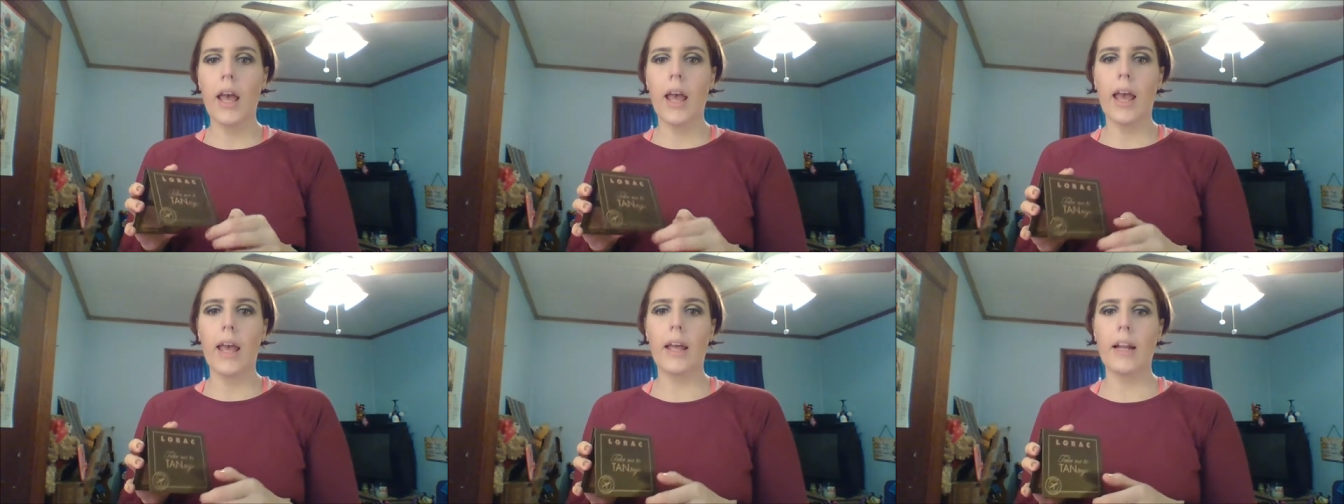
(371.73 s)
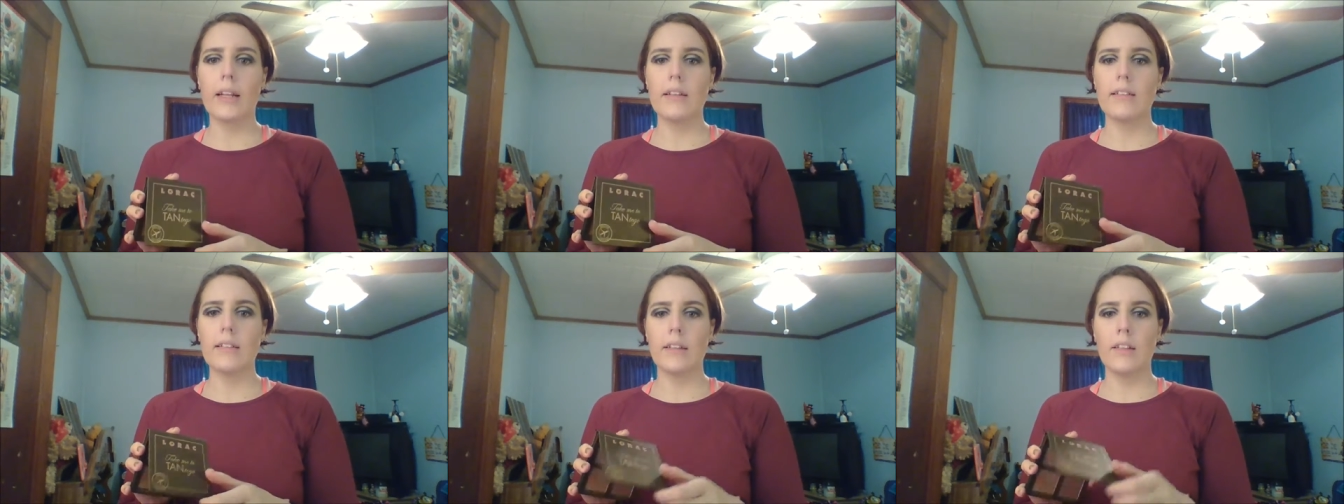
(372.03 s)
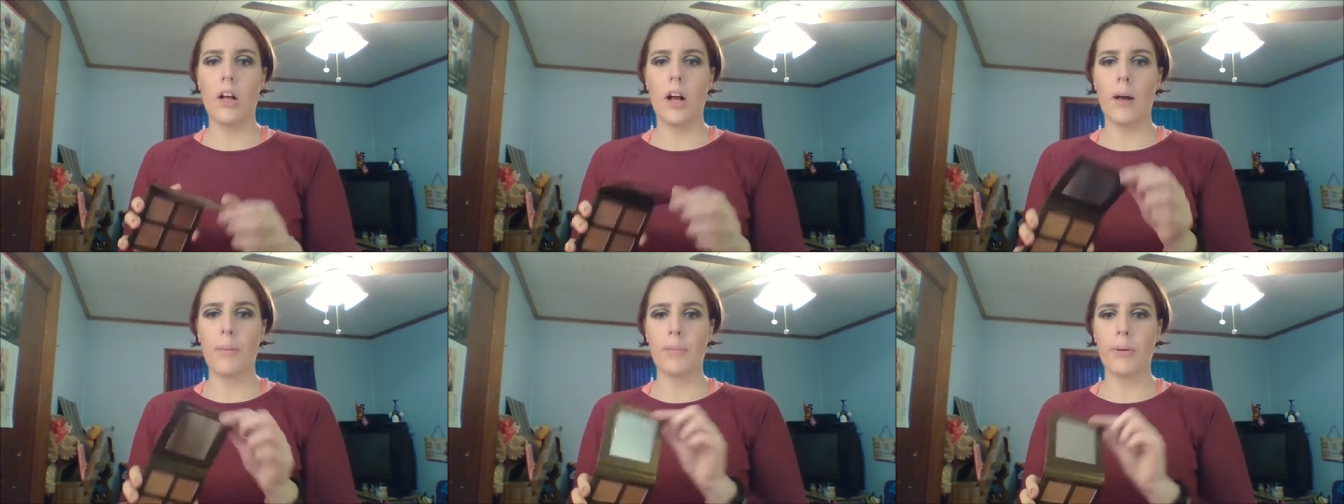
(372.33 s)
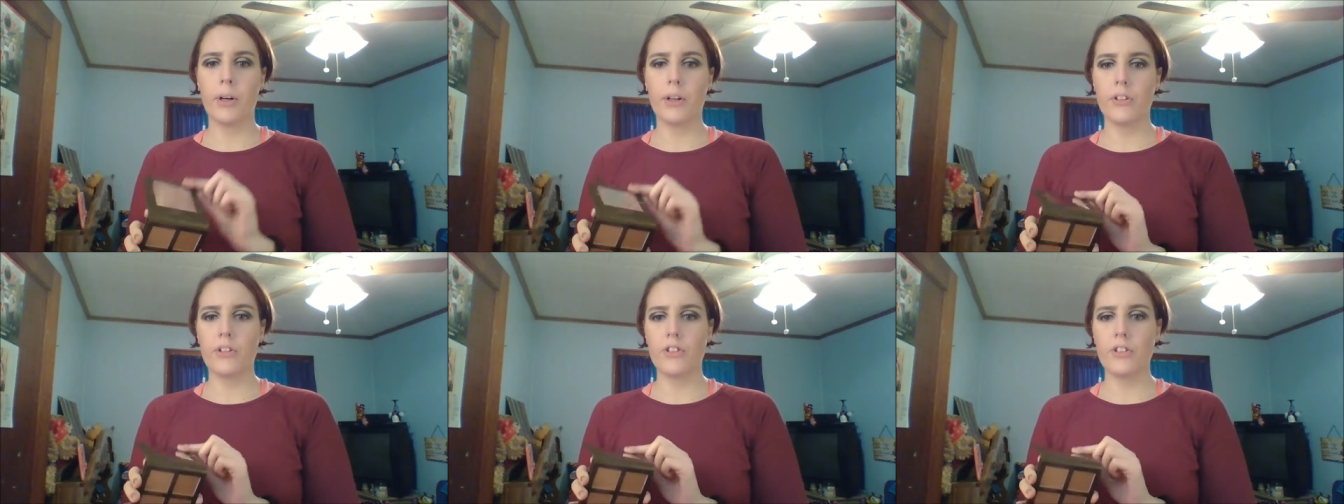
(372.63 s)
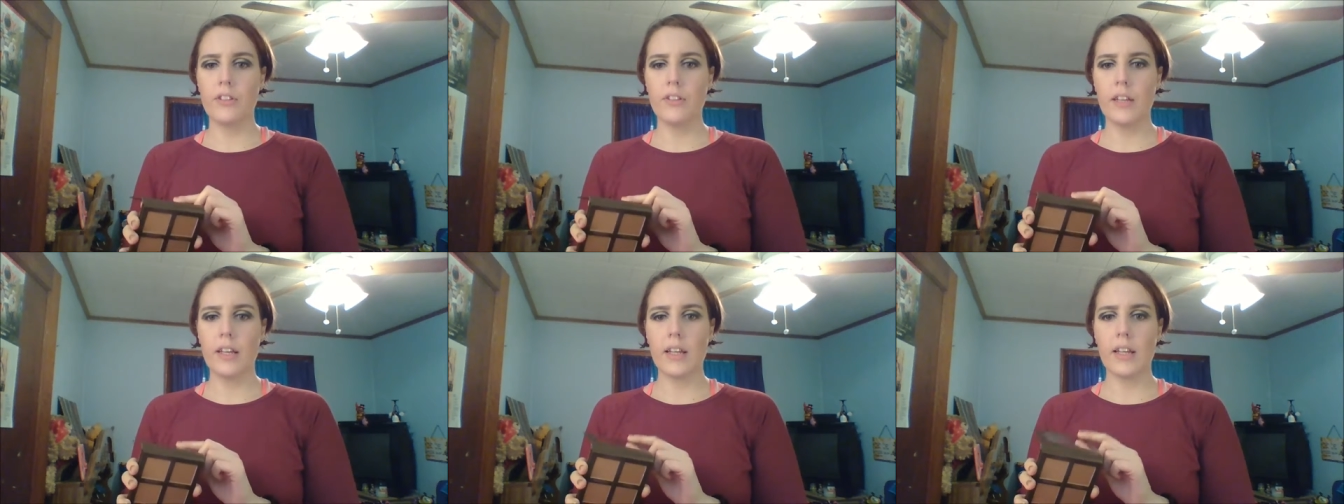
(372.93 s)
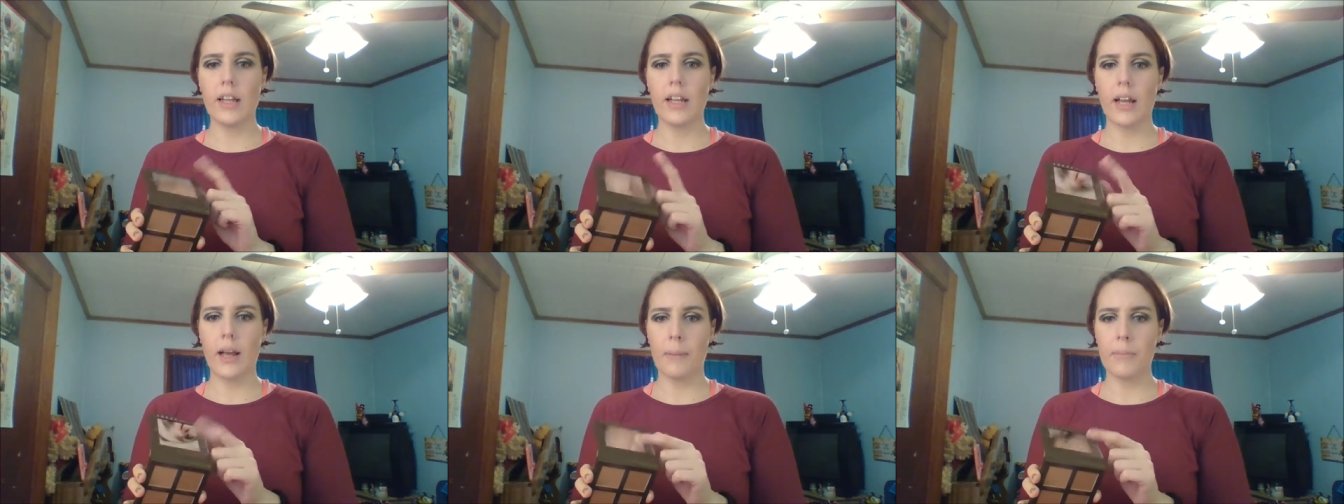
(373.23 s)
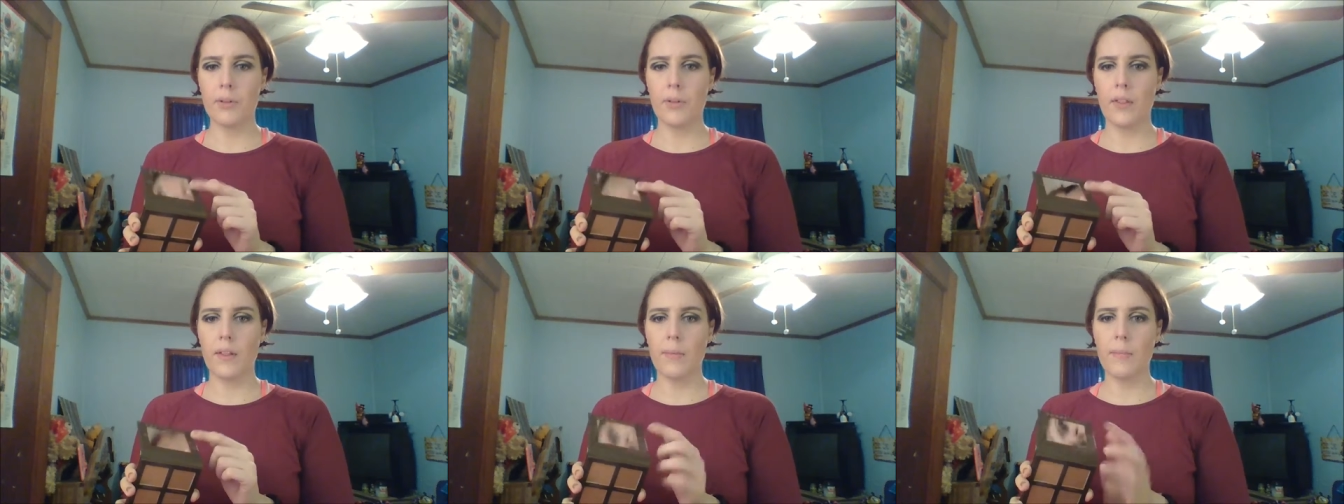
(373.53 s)
and I did not purchase it. It
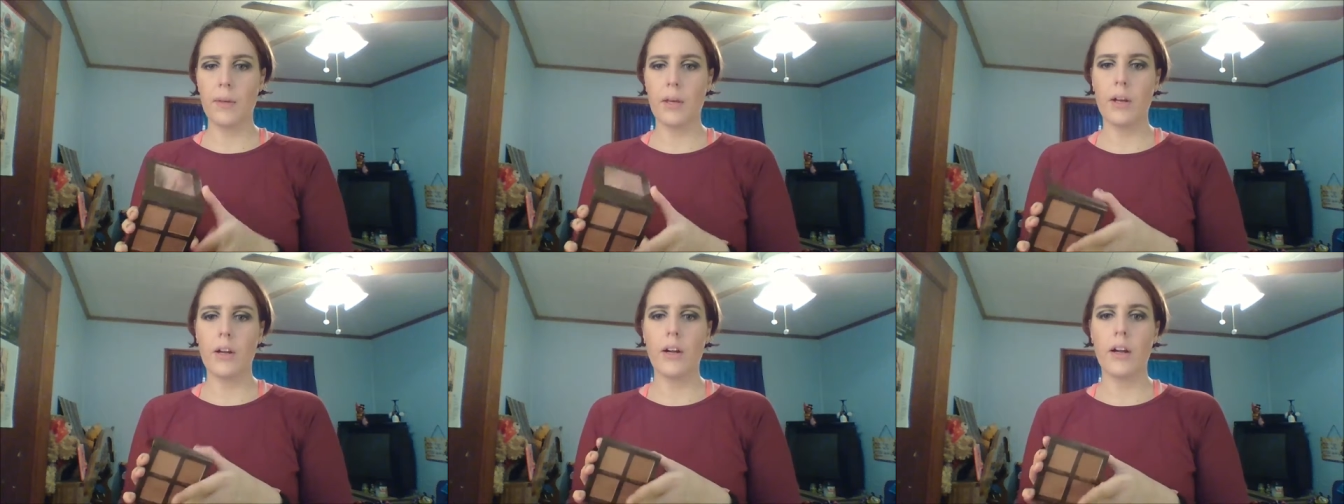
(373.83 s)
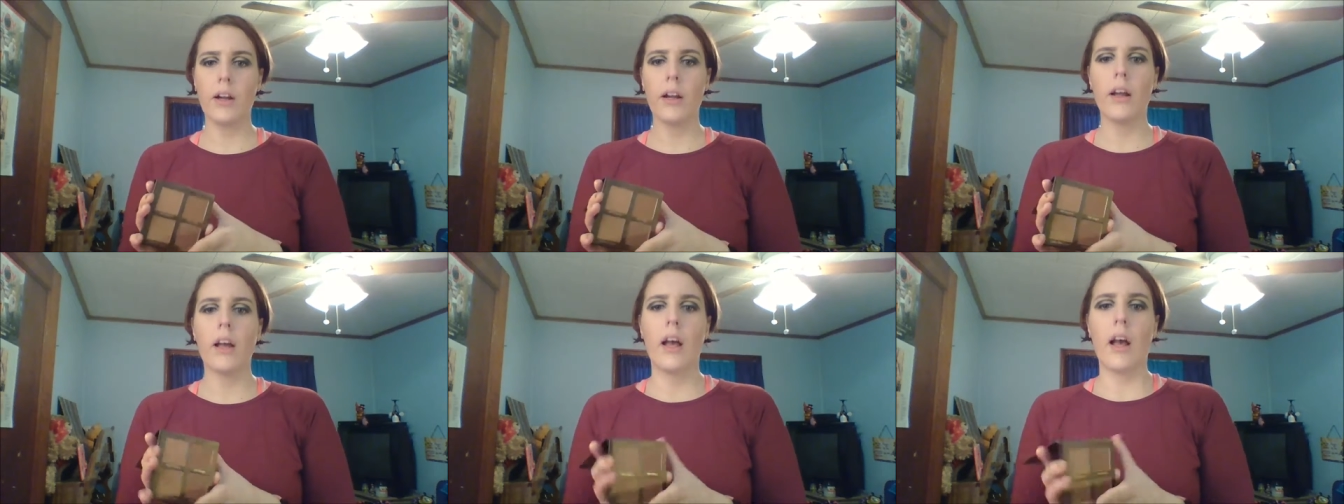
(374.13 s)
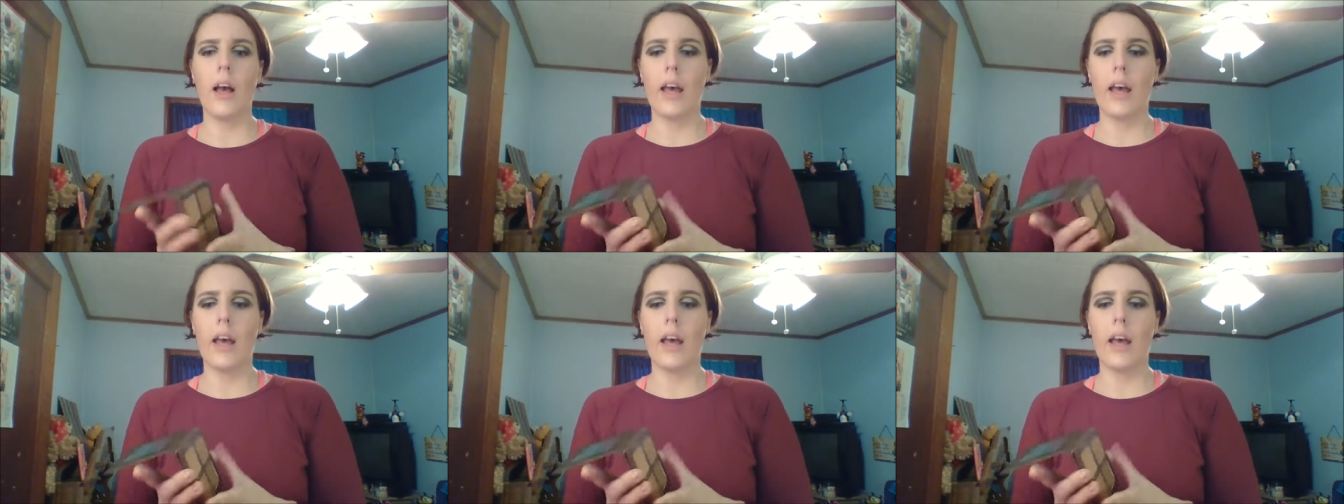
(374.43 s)
comes with a mirror.